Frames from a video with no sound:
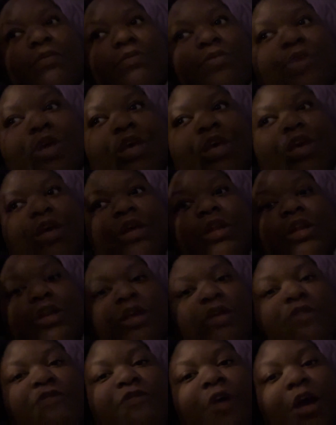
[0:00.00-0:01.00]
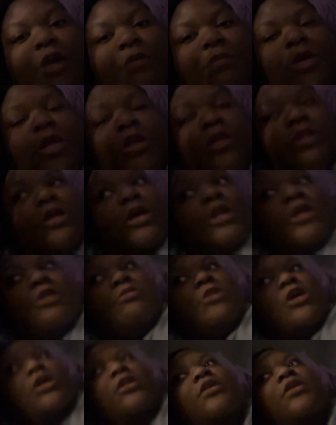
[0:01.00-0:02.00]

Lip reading: being in the environment and that I'm in.